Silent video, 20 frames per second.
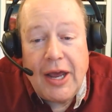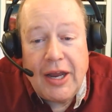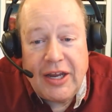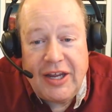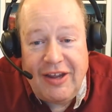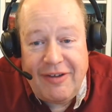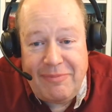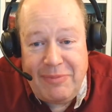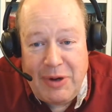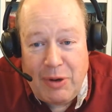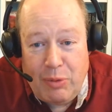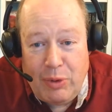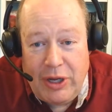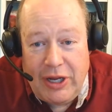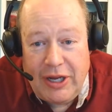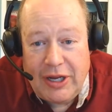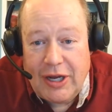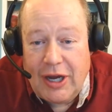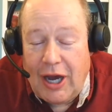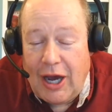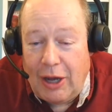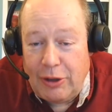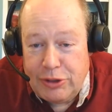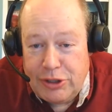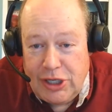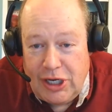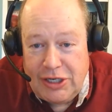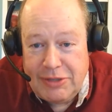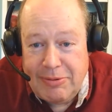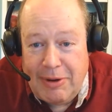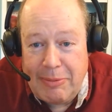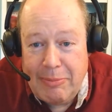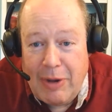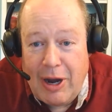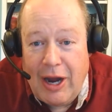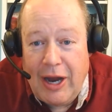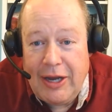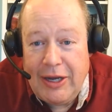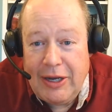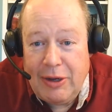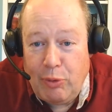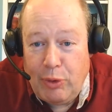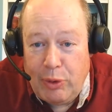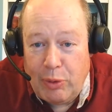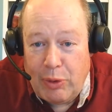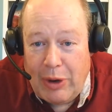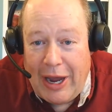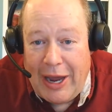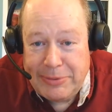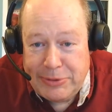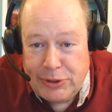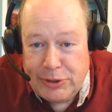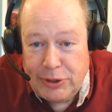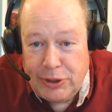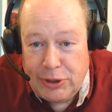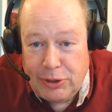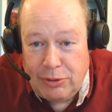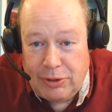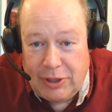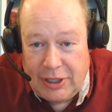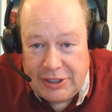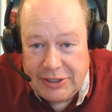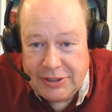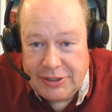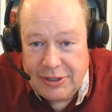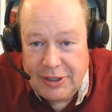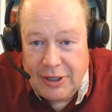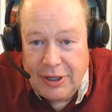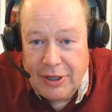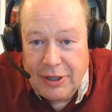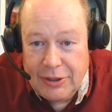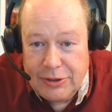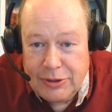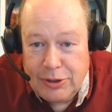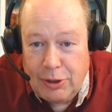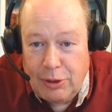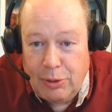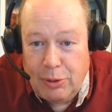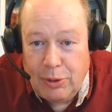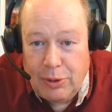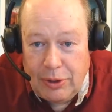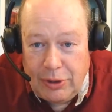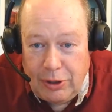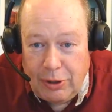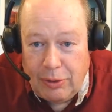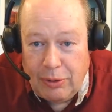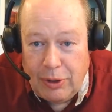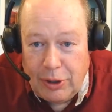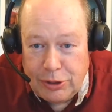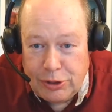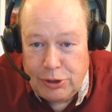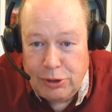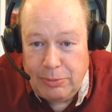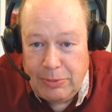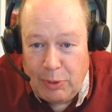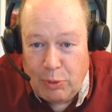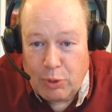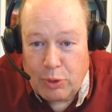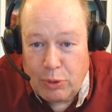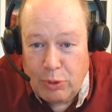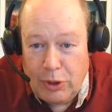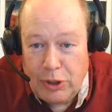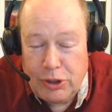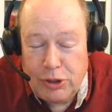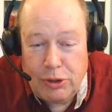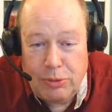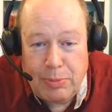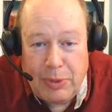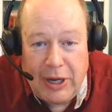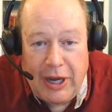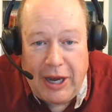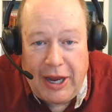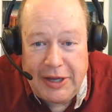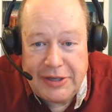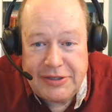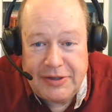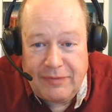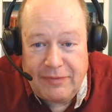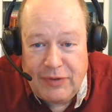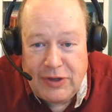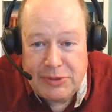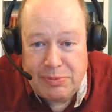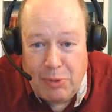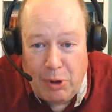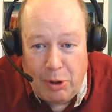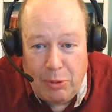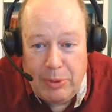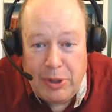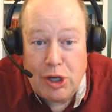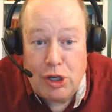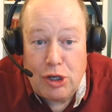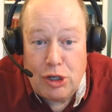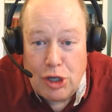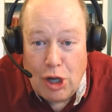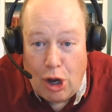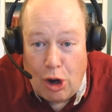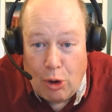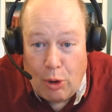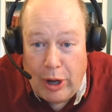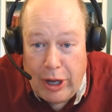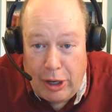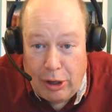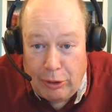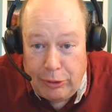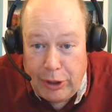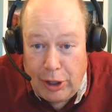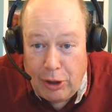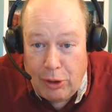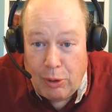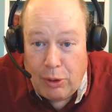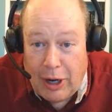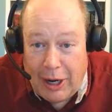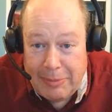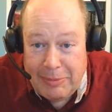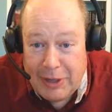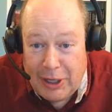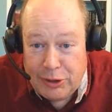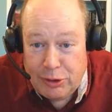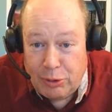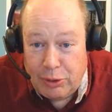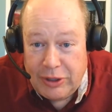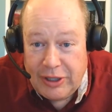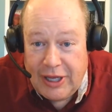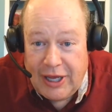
Give me a week. I'll change my mind. We will absolutely do this. So, assume that we're going to, but as of this moment, no, hell no, I'm not doing